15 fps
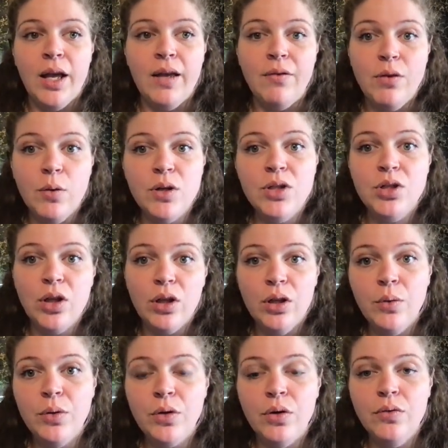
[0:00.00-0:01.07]
If you are
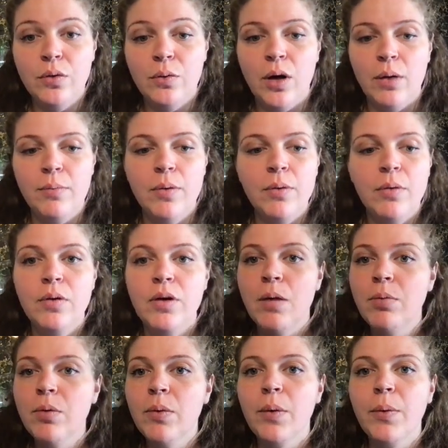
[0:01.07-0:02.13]
struggling with overwhelm,
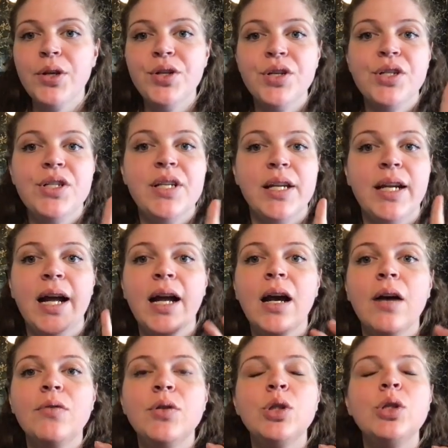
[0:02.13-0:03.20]
number one, I want you to understand I
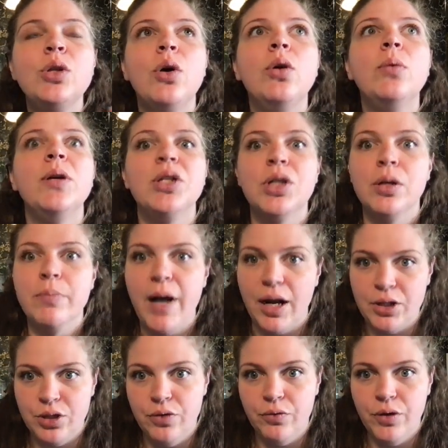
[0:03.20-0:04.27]
have so much
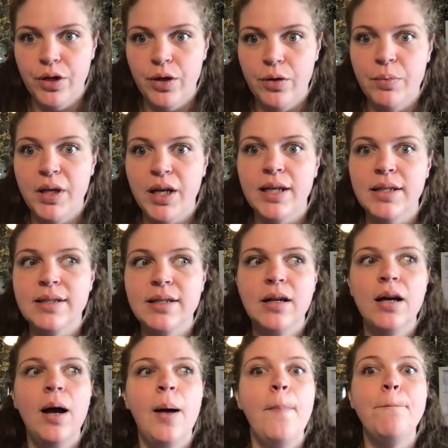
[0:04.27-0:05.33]
compassion for you because
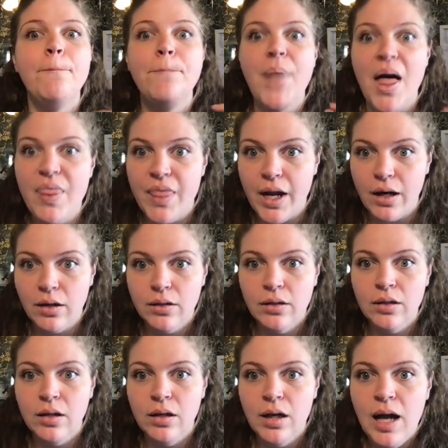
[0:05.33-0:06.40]
been there.
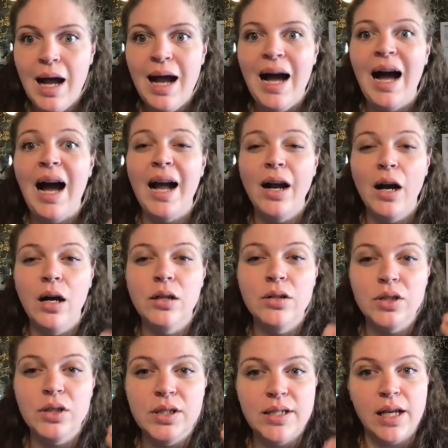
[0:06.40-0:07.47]
I
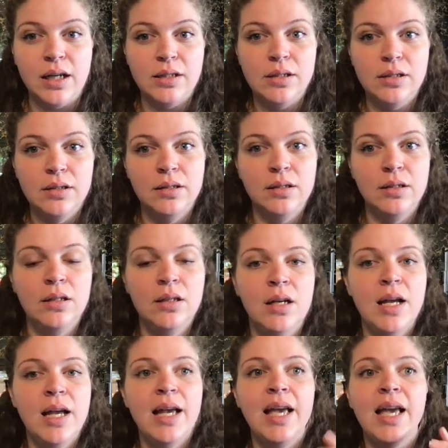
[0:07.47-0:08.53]
understand.
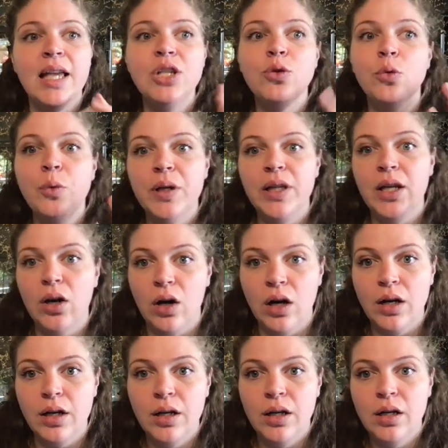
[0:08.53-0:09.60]
It is really
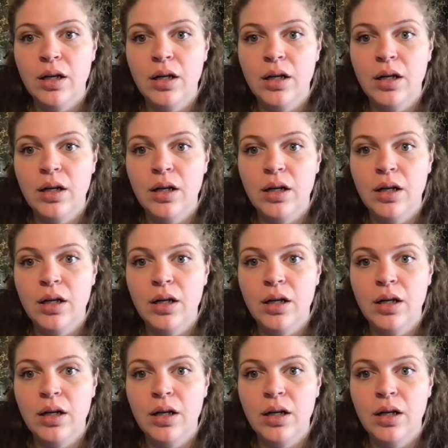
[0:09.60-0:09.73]
hard.